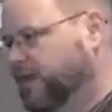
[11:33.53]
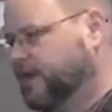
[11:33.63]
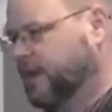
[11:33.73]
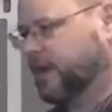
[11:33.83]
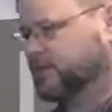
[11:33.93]

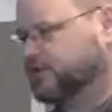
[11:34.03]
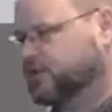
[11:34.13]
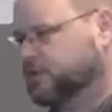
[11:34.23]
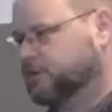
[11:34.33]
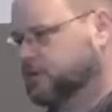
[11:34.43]

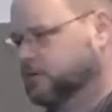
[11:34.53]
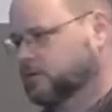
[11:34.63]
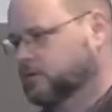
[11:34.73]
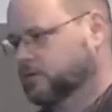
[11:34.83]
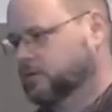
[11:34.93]
because
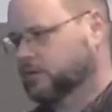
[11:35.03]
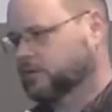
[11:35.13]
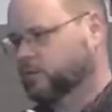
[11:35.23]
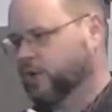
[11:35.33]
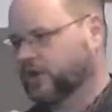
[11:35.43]

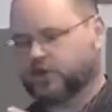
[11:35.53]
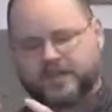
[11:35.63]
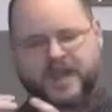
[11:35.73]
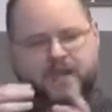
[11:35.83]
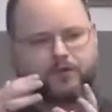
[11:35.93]
we could
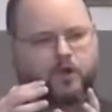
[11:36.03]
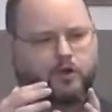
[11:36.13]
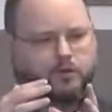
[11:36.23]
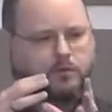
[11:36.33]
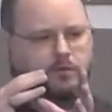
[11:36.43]

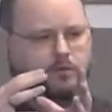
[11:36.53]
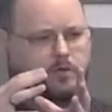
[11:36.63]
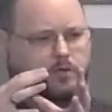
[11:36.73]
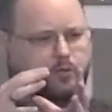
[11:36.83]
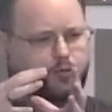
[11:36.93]
never
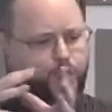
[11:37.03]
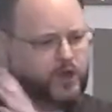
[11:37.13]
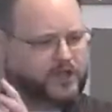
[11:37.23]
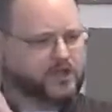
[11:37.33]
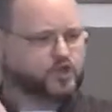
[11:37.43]

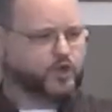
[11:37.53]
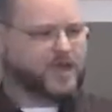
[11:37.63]
put into